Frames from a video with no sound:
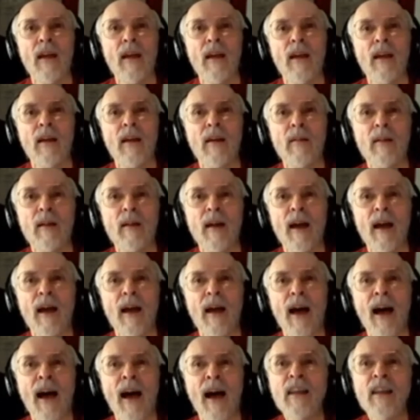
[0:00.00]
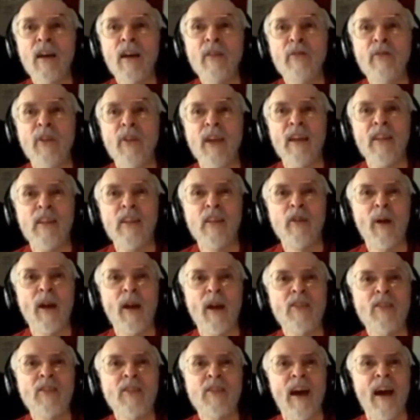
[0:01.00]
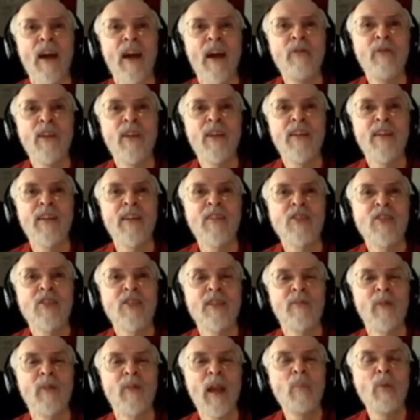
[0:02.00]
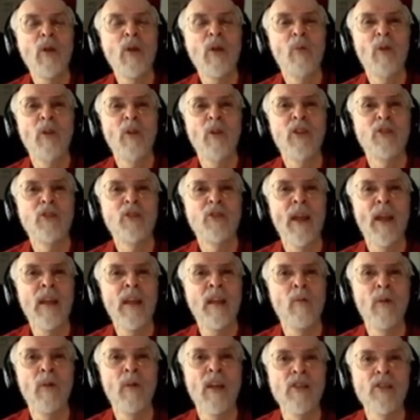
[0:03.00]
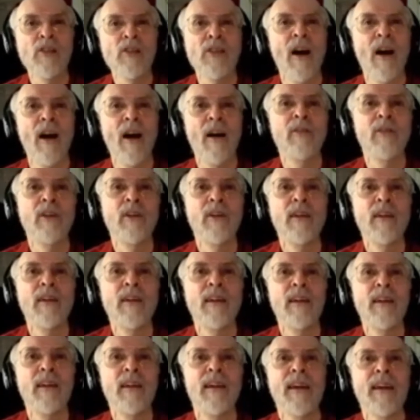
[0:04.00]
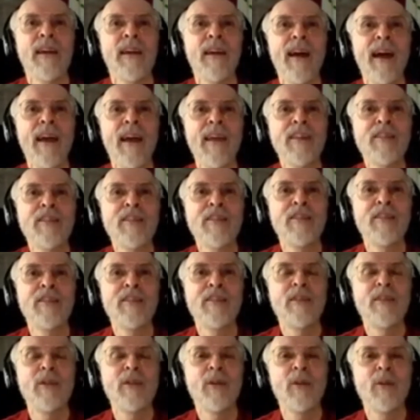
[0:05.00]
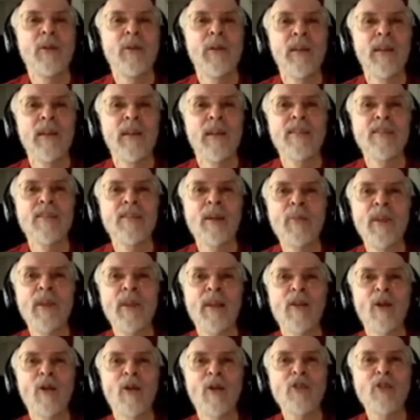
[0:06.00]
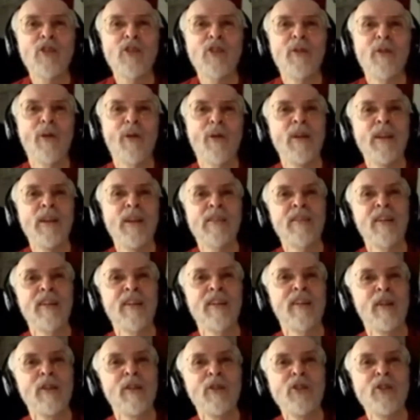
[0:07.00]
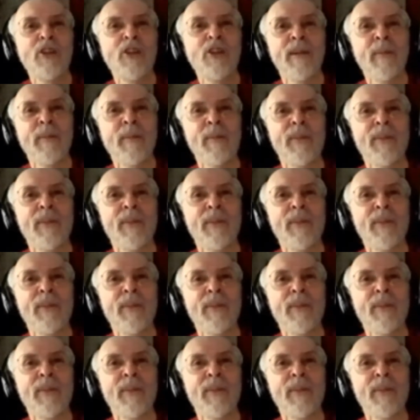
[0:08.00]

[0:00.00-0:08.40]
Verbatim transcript: I love cut and thrust. I feel it's rapier with the training wheels off. I get to do something closer to a real conclusion.